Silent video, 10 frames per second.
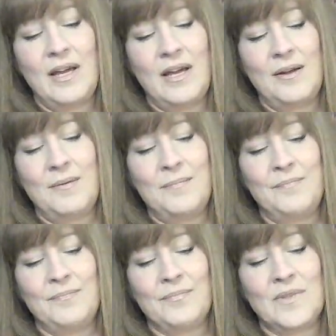
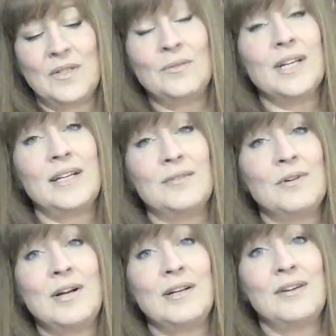Um, don't get it
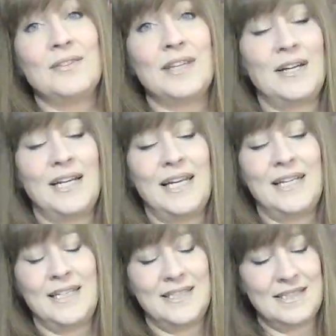wrong out there,
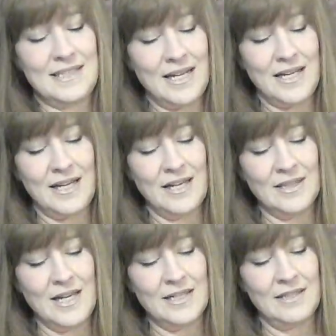ladies. Uh, a
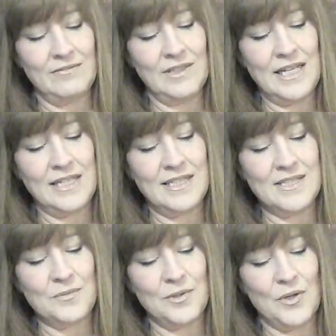lot of
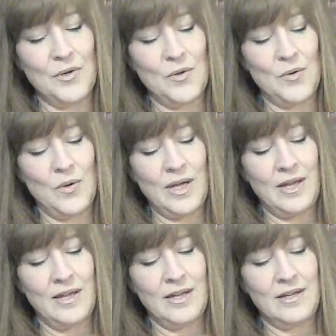ladies will go
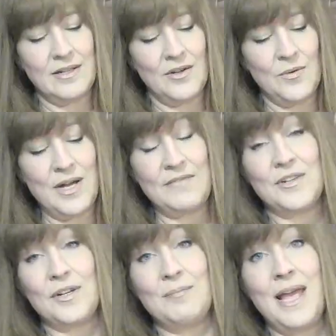and go
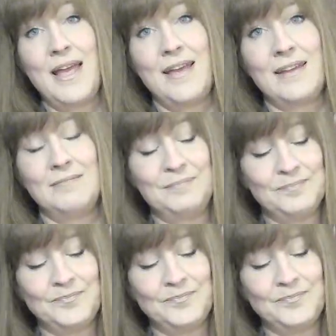after your man.